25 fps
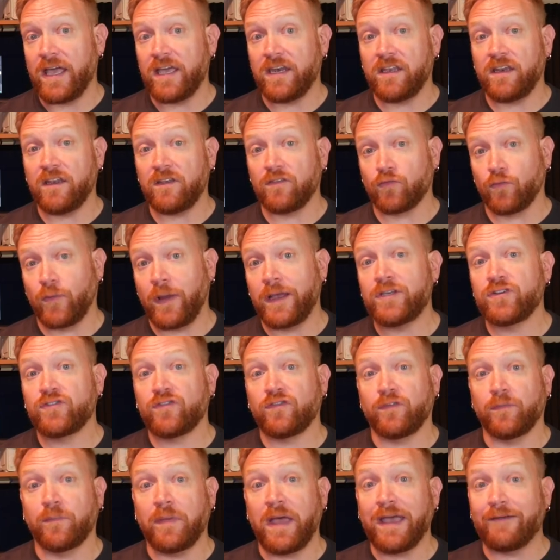and it has ranged
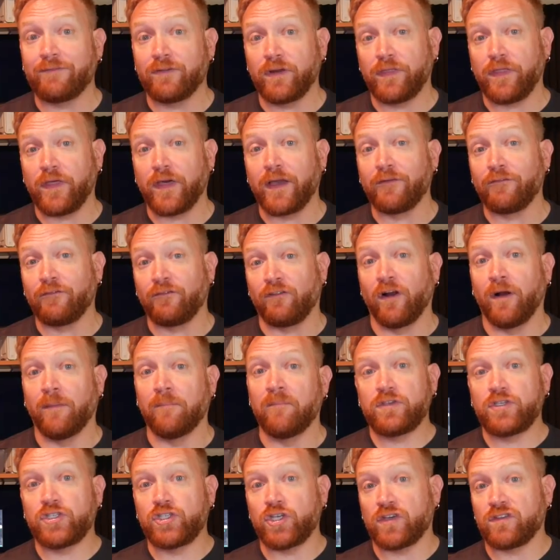from everything
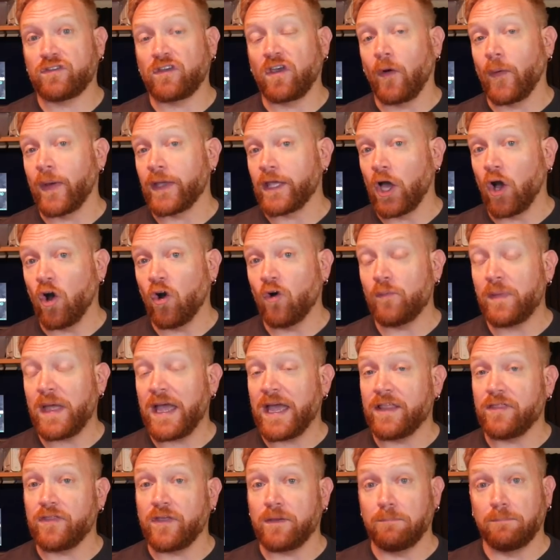from just going home
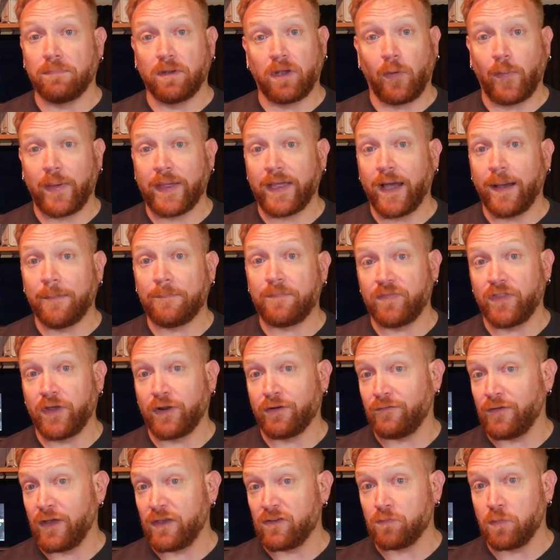and then blowing up their
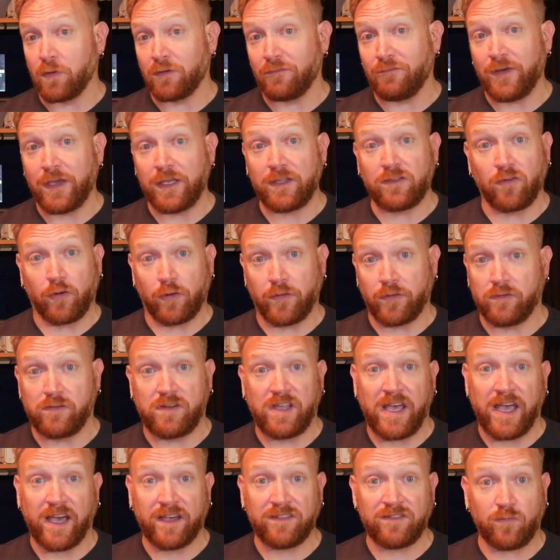Facebook feeds or their
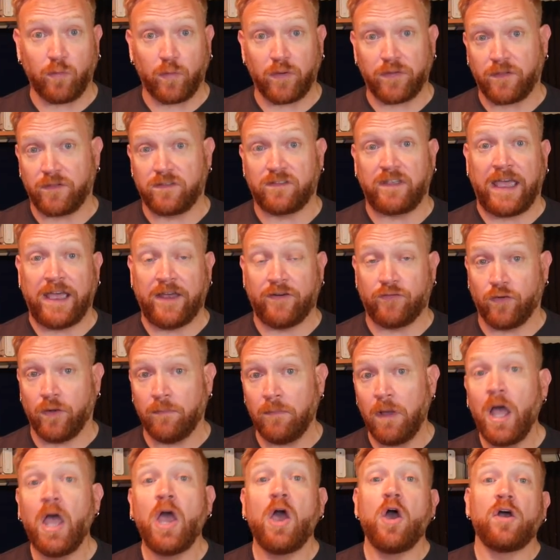text with a
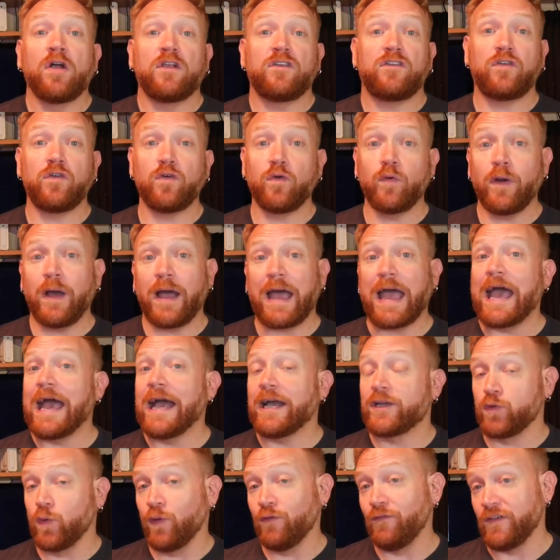tantrum to
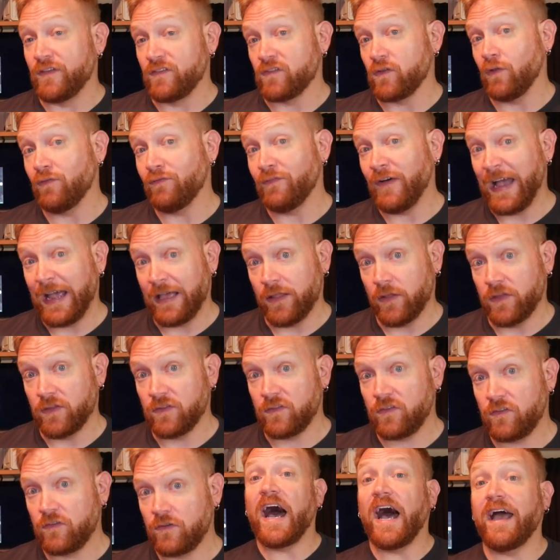actual physical
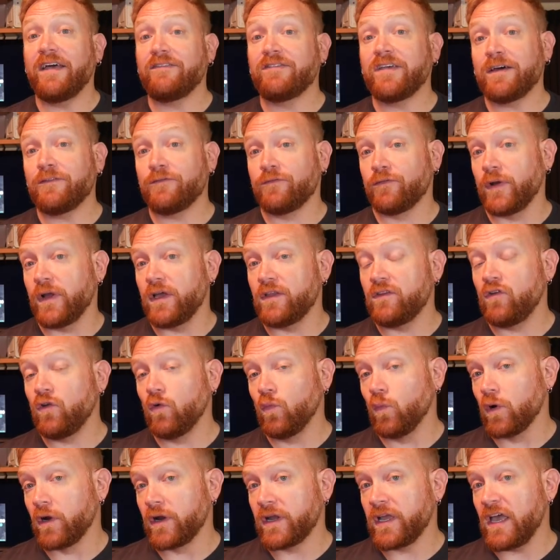violence. I've got friends who
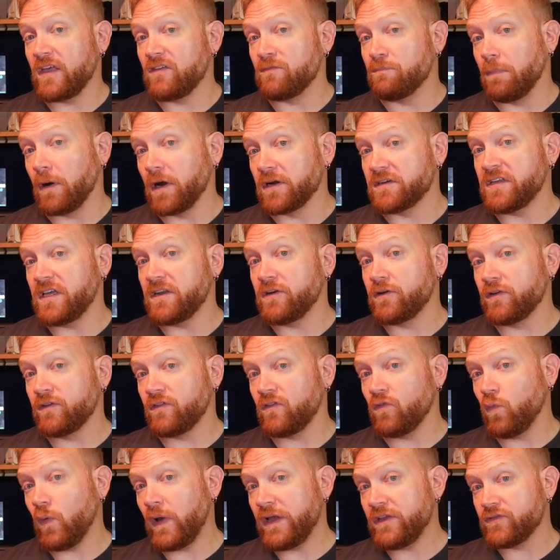work as bartenders
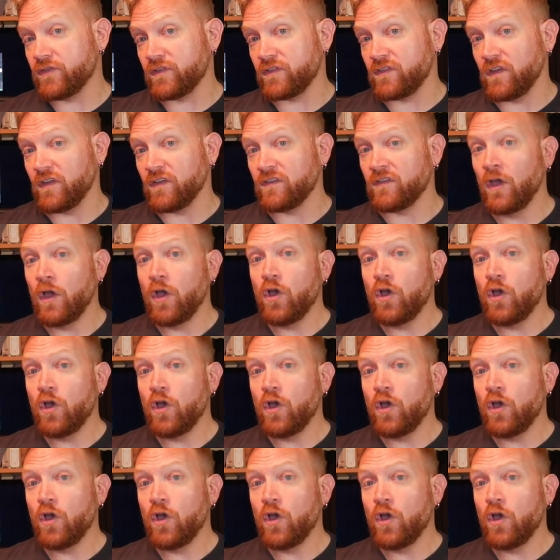and waitresses